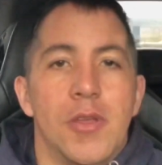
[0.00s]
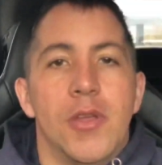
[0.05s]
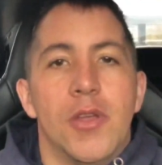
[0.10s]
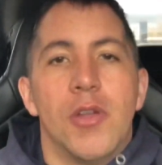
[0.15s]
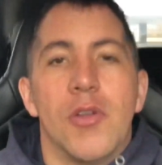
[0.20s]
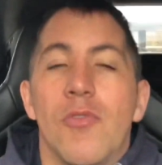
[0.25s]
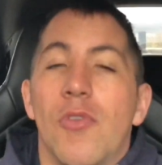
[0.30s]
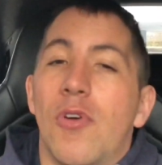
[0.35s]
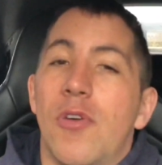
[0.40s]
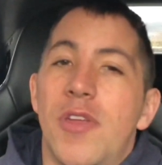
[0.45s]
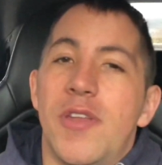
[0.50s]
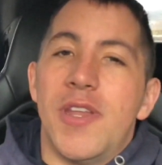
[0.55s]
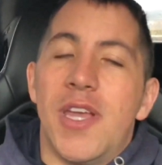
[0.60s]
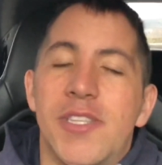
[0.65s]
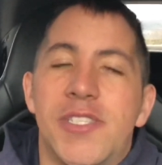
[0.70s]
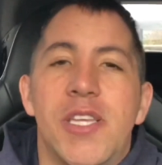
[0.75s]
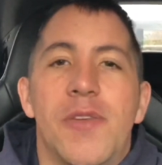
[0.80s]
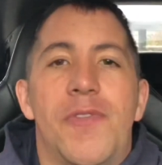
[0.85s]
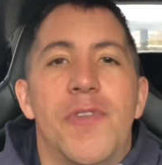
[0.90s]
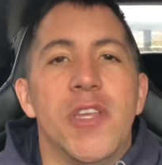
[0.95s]
Right then,
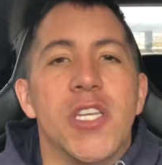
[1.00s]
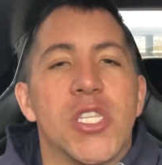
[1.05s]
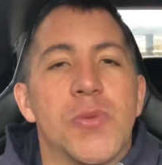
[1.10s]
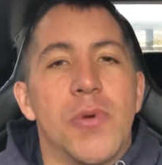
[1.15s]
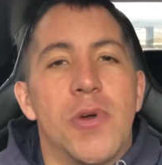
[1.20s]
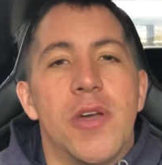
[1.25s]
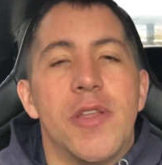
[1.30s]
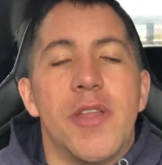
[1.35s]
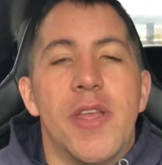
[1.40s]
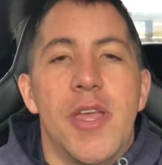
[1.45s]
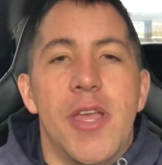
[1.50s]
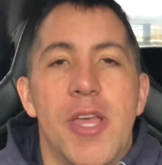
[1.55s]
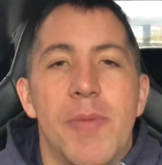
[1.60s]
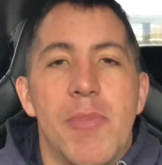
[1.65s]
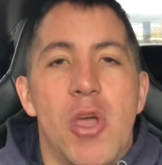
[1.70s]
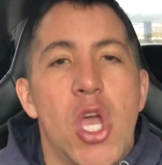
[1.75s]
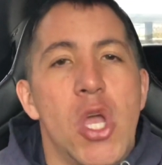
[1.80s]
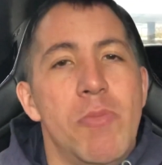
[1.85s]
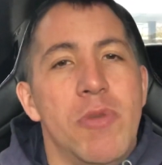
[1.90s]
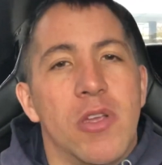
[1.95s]
that's it for this one. I
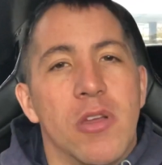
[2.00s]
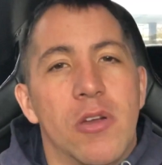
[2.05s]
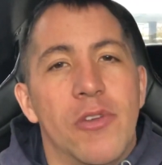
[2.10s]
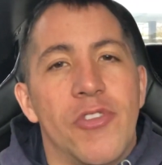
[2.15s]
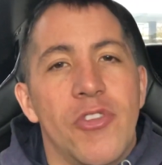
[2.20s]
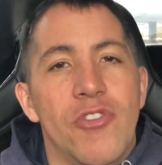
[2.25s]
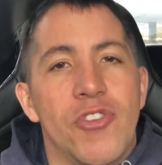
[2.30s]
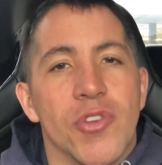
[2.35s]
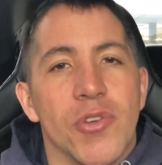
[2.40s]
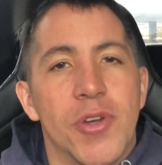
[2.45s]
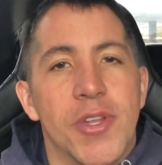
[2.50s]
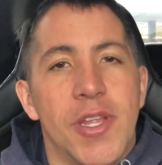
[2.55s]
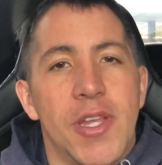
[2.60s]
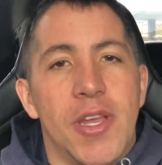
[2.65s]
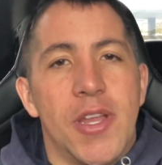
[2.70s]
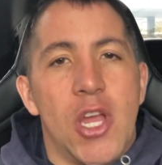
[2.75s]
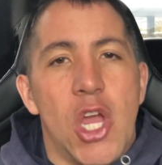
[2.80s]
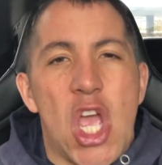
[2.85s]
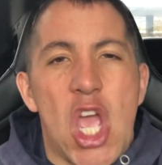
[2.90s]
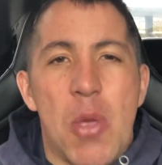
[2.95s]
hope you guys enjoyed it,
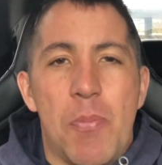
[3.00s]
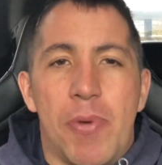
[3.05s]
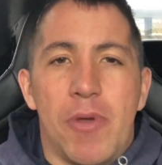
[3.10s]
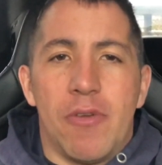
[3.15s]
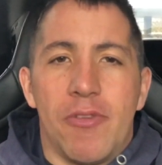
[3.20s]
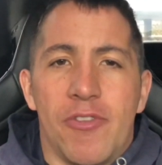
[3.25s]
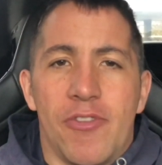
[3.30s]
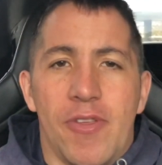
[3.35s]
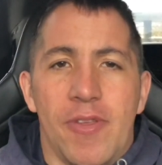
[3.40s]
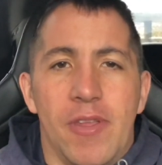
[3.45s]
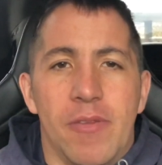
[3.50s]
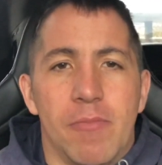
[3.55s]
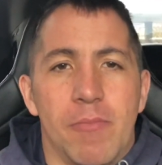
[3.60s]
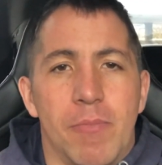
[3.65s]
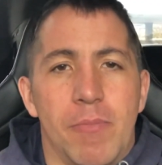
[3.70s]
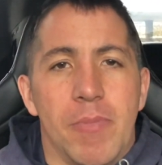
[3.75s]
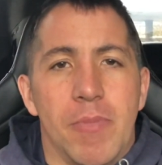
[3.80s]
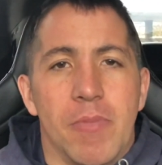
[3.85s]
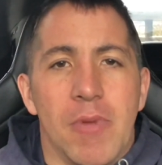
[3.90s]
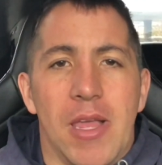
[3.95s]
and I hope I was
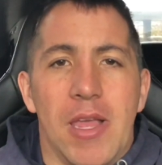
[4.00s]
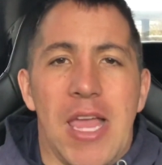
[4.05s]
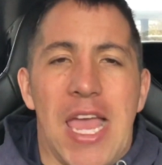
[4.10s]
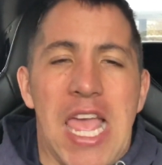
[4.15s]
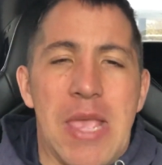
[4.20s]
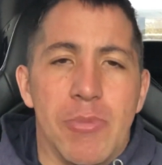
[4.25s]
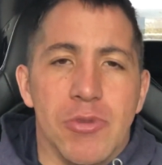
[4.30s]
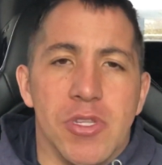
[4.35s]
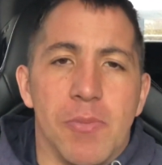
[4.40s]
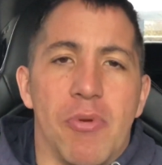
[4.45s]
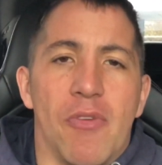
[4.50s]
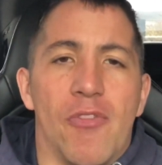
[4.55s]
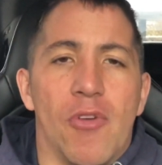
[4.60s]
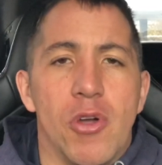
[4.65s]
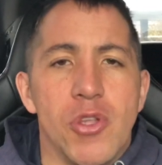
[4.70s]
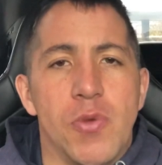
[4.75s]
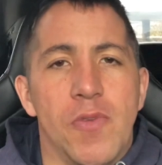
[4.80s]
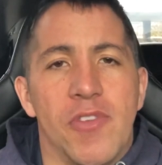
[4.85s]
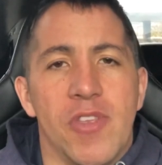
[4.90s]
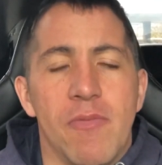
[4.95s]
able to
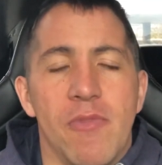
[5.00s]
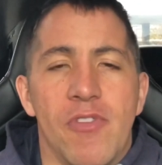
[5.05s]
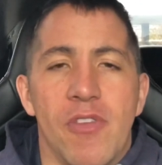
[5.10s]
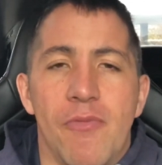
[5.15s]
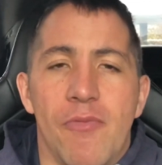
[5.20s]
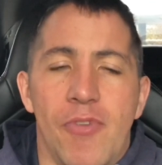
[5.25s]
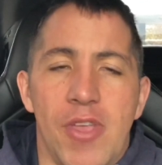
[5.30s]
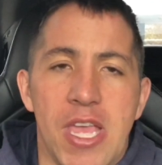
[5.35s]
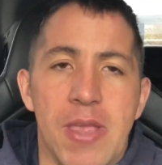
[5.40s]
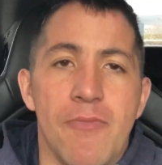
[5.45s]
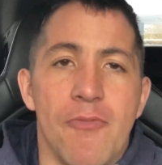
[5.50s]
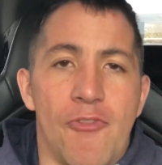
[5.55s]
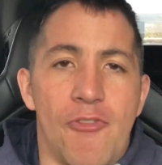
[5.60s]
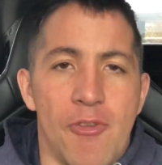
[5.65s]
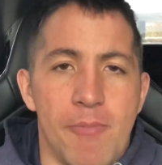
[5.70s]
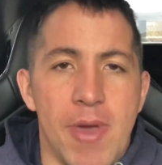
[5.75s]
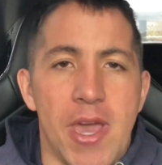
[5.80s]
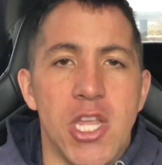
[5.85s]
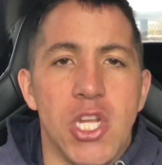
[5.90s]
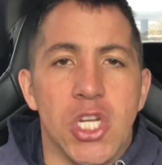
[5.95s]
provide you with some
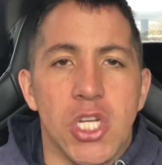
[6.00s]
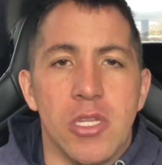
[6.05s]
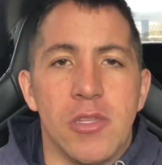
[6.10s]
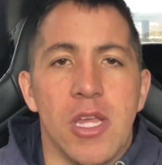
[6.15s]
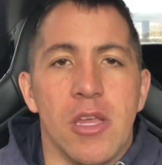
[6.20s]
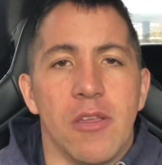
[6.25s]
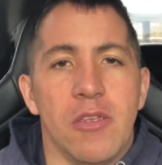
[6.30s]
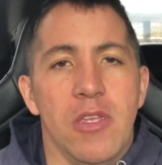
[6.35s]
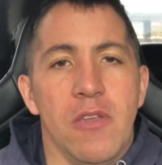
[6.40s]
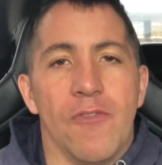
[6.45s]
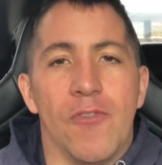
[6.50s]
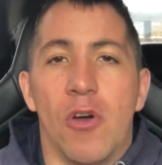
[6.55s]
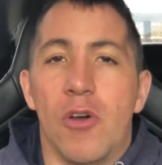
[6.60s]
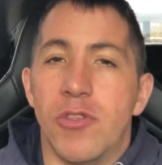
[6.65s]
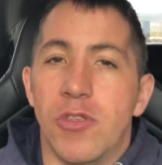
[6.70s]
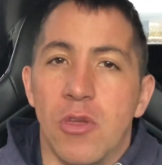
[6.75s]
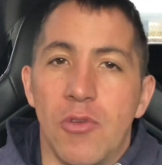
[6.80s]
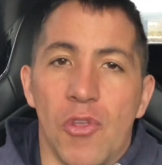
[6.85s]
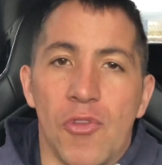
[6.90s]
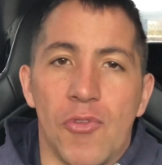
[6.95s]
information that you find
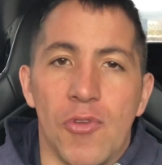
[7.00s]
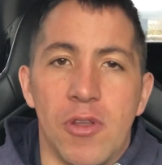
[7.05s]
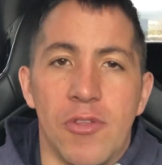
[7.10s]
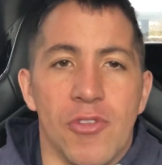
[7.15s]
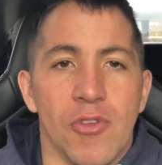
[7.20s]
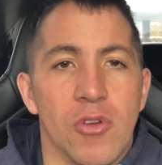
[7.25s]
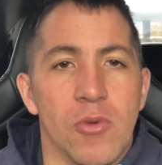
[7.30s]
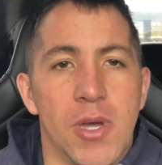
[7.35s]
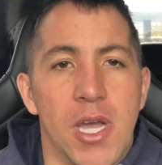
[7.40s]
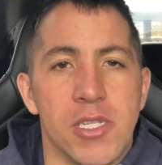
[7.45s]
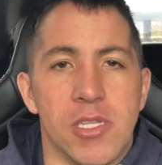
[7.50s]
useful as always.